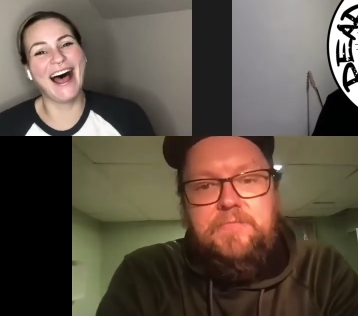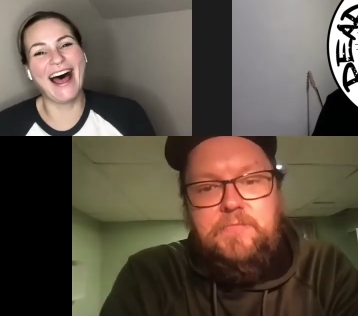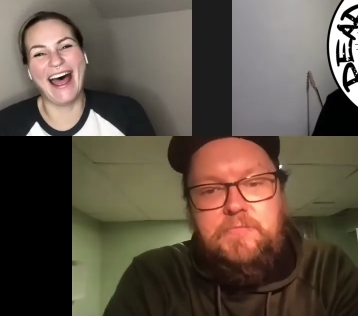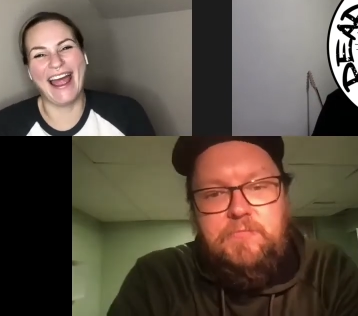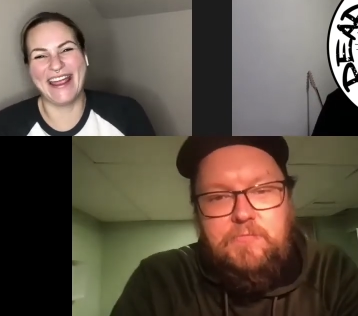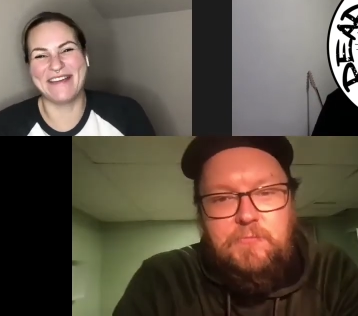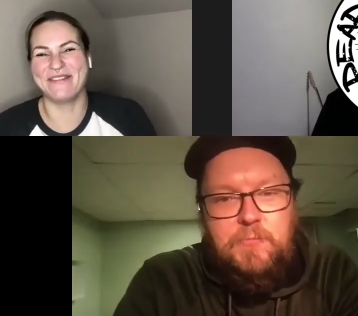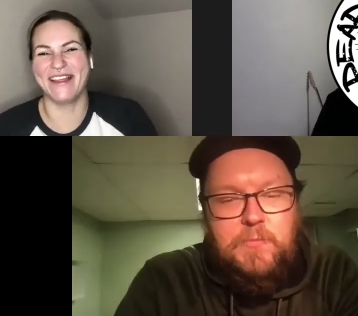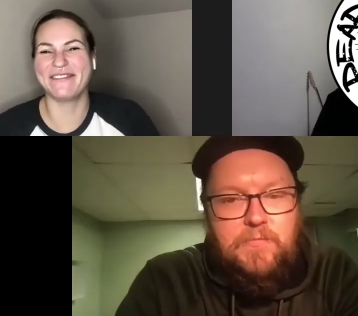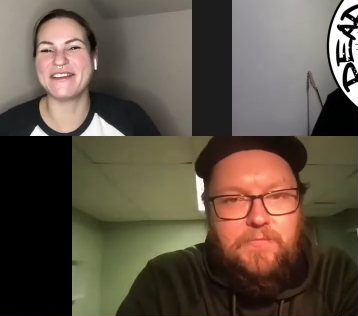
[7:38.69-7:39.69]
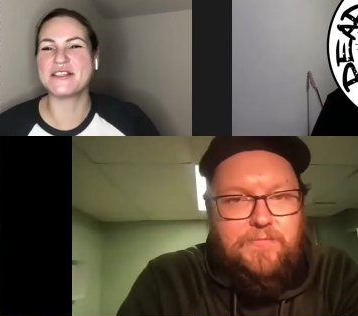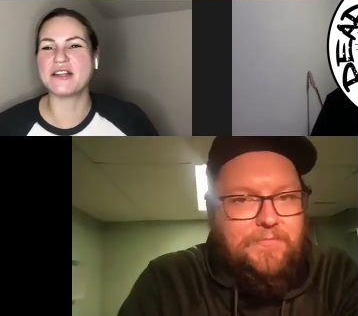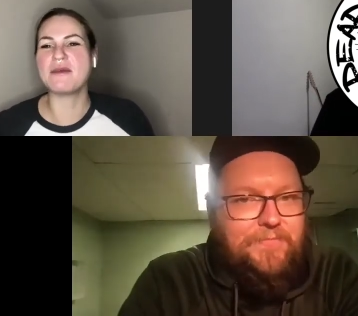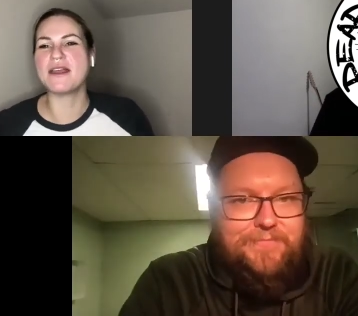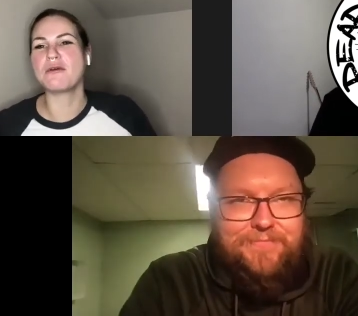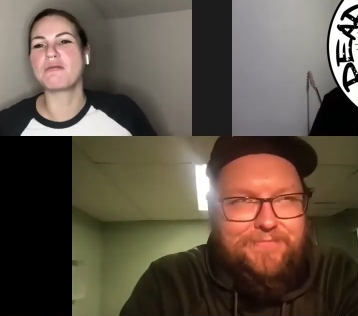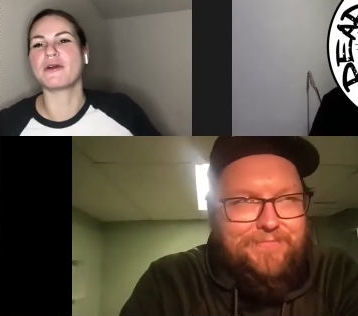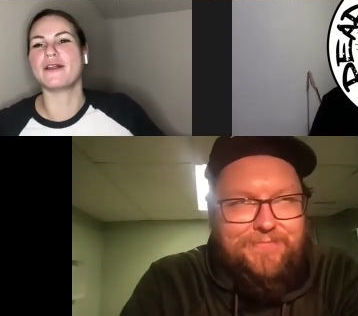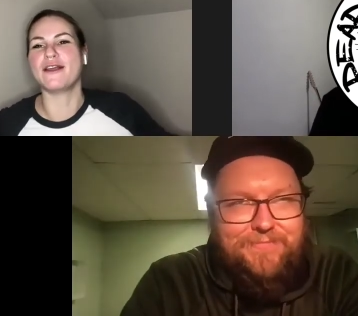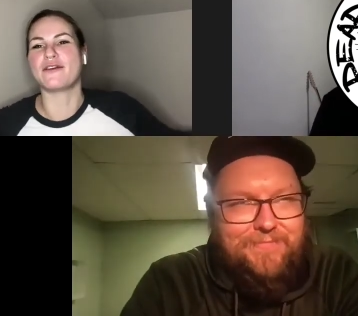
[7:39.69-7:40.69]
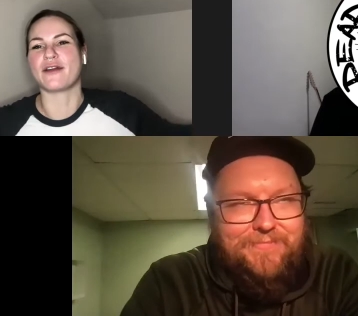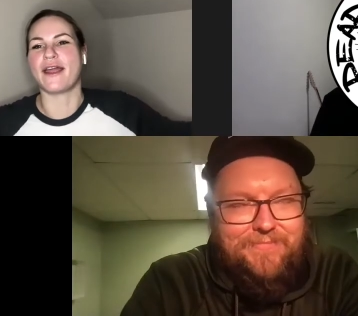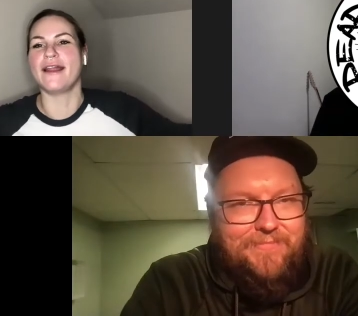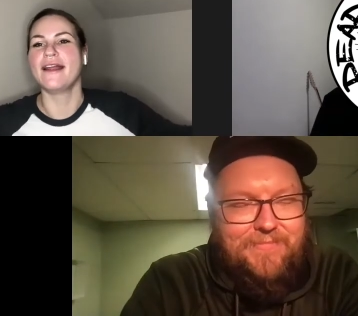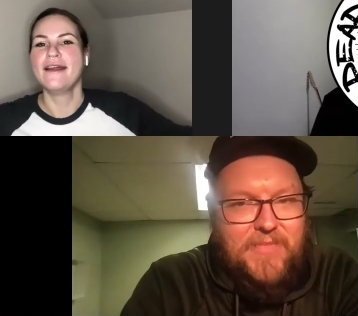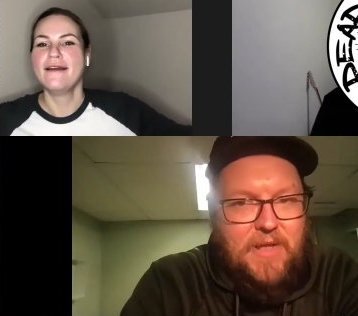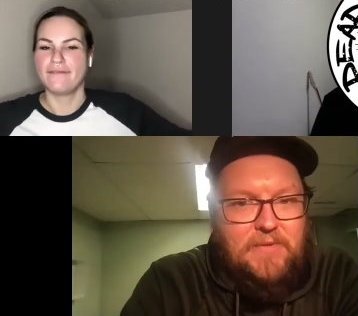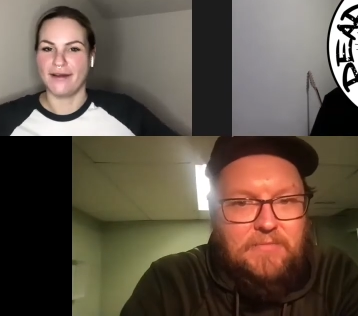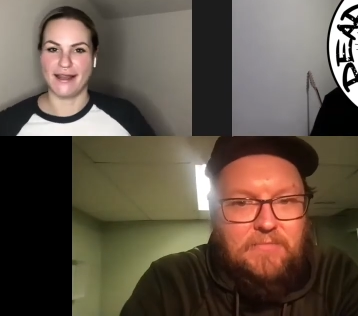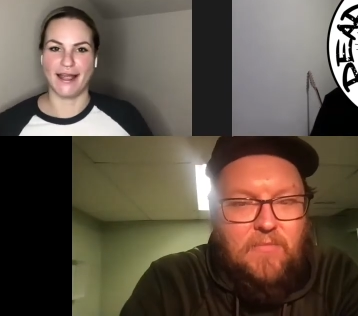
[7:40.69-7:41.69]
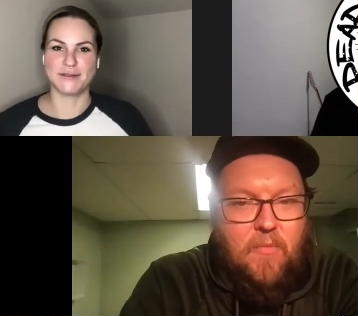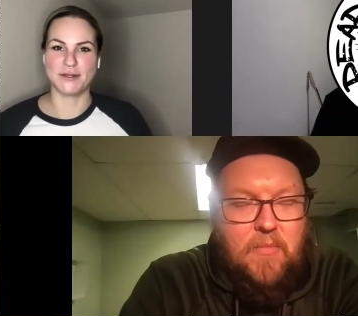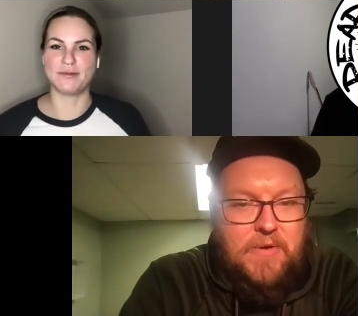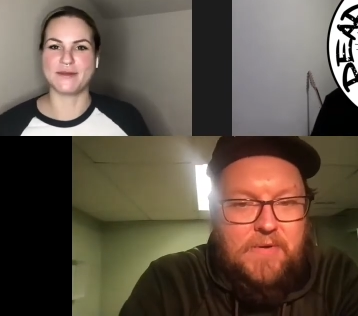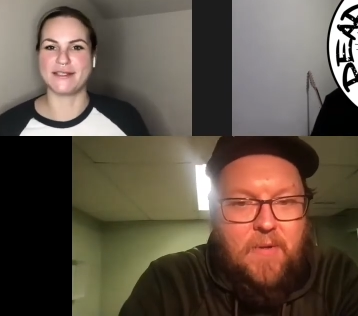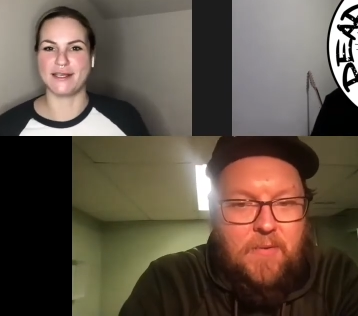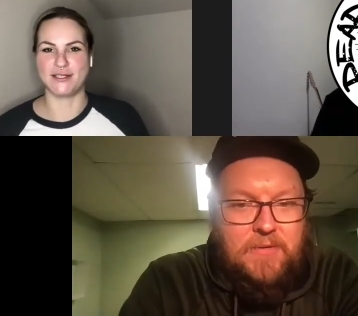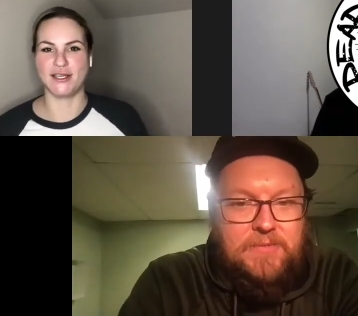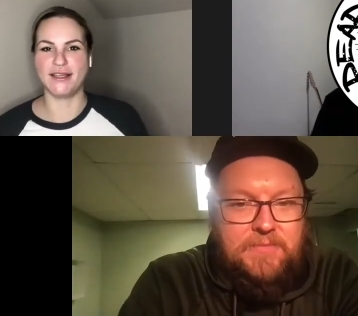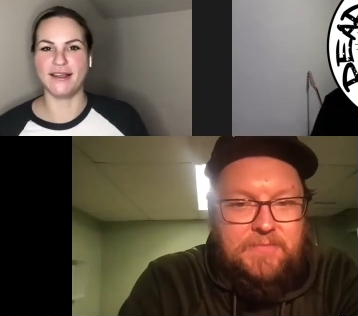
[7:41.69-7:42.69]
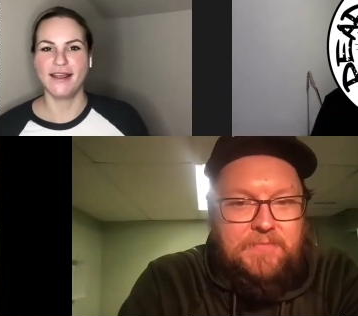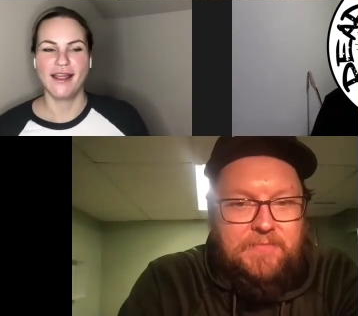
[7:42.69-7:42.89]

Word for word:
Speaker 1: Like, we should be in a really great financial position.